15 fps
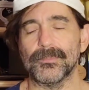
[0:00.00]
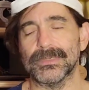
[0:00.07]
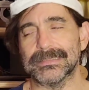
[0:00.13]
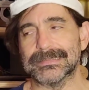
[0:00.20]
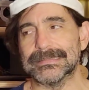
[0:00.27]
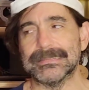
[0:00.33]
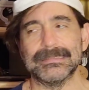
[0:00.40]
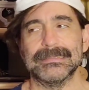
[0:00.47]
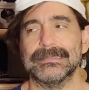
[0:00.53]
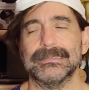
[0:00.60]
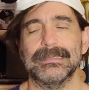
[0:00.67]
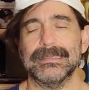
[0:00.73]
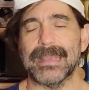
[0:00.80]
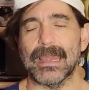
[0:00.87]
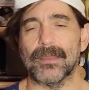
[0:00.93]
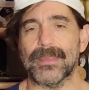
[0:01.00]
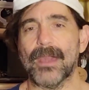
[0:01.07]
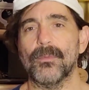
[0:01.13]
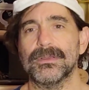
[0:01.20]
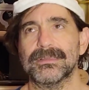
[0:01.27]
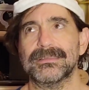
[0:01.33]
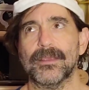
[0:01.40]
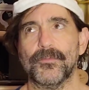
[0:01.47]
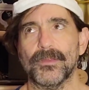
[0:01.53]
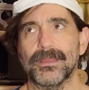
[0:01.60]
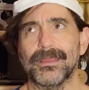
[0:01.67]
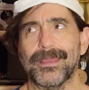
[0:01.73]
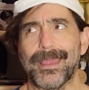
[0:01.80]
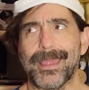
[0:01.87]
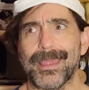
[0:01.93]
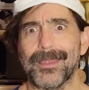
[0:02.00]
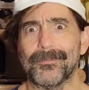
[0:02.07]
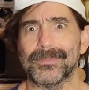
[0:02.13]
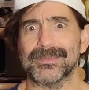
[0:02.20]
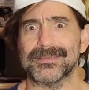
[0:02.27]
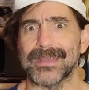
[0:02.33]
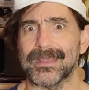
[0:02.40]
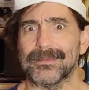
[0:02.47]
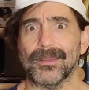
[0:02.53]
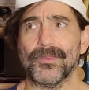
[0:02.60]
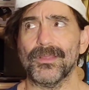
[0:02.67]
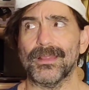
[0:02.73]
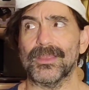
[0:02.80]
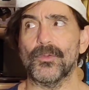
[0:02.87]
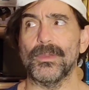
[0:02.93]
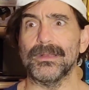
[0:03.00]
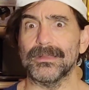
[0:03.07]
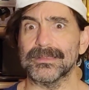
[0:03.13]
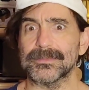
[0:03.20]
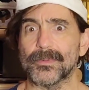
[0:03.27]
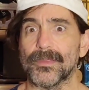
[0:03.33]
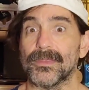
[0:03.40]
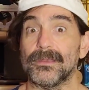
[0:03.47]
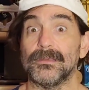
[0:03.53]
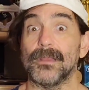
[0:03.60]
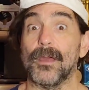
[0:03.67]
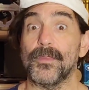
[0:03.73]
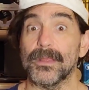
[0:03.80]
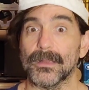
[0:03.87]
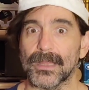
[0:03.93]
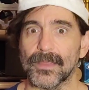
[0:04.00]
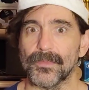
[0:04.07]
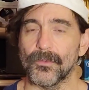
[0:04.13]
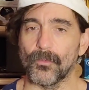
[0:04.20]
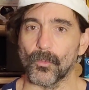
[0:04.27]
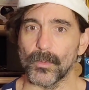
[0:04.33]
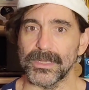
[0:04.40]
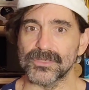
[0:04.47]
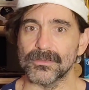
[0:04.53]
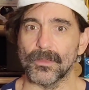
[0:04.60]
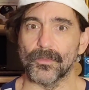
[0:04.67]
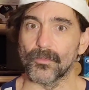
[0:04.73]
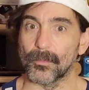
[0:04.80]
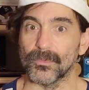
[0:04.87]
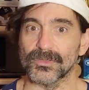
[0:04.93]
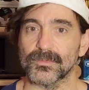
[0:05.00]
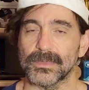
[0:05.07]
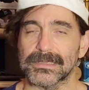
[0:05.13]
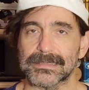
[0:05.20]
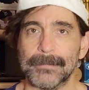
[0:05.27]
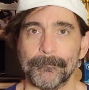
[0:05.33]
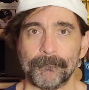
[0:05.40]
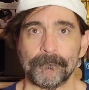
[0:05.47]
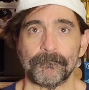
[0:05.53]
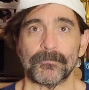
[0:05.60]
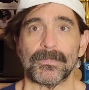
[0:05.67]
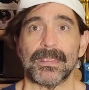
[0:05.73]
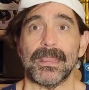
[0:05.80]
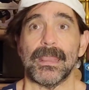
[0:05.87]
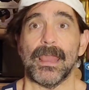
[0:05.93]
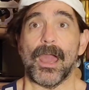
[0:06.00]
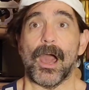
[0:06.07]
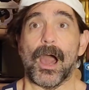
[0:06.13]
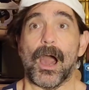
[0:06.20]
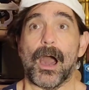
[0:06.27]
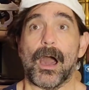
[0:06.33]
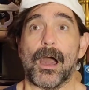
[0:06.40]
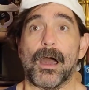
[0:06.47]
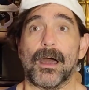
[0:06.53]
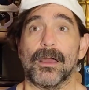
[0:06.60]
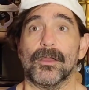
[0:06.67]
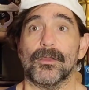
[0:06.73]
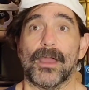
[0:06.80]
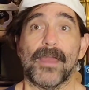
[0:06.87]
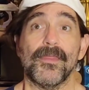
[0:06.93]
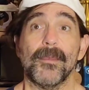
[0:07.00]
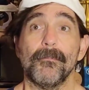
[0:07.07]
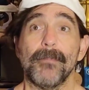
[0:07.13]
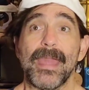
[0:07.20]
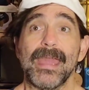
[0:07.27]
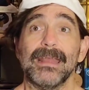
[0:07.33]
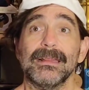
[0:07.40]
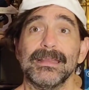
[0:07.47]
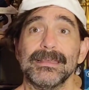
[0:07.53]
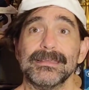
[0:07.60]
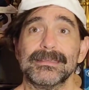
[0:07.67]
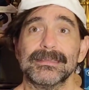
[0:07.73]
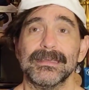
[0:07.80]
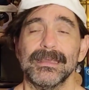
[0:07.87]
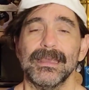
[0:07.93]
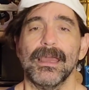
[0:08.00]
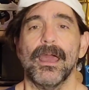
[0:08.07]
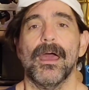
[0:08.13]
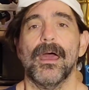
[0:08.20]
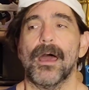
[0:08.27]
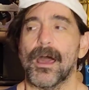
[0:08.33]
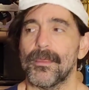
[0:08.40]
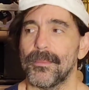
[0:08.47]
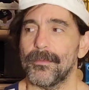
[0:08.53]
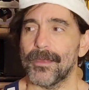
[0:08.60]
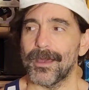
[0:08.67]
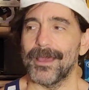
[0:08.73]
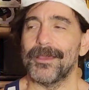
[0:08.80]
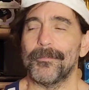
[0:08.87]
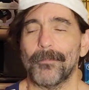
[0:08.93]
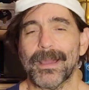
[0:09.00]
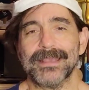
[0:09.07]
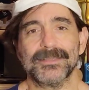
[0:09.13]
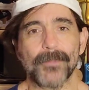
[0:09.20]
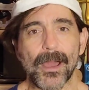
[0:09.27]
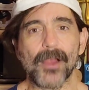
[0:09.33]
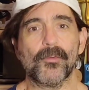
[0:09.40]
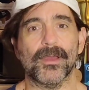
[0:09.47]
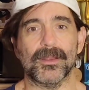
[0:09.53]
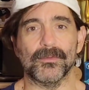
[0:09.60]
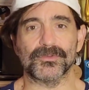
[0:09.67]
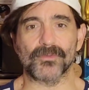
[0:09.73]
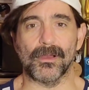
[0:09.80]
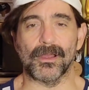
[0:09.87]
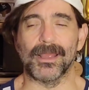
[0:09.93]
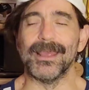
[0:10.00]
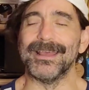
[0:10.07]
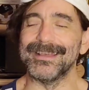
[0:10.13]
But yeah, that was definitely a mistake. Nothing like Queen Elizabeth and nothing like the Norwegian thermal suites. And the meh list, my spa credit was wrong.